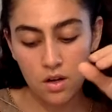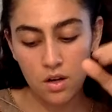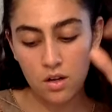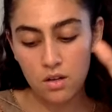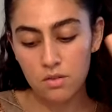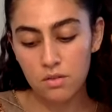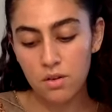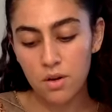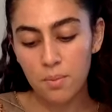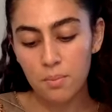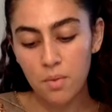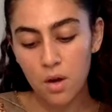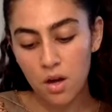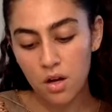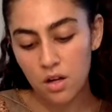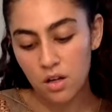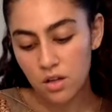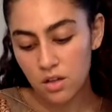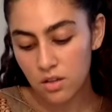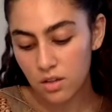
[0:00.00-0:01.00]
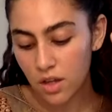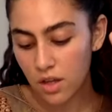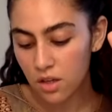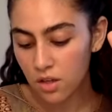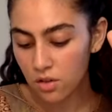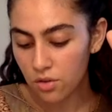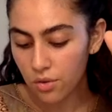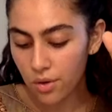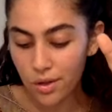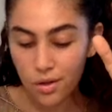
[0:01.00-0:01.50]
and I'm not going to let
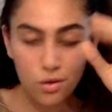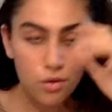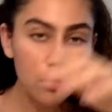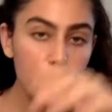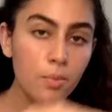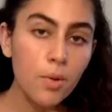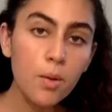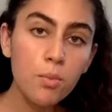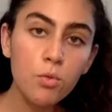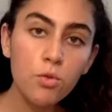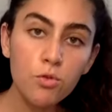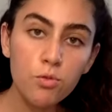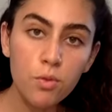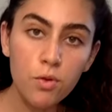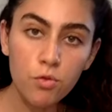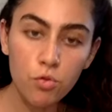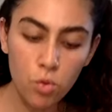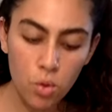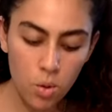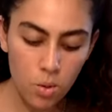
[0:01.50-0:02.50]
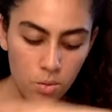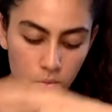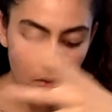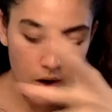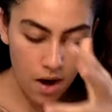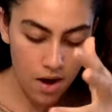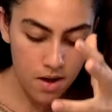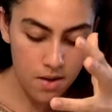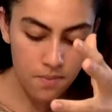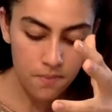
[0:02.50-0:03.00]
you hinder my movement forward,
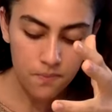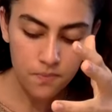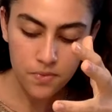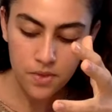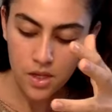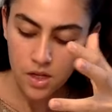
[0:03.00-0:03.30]
right?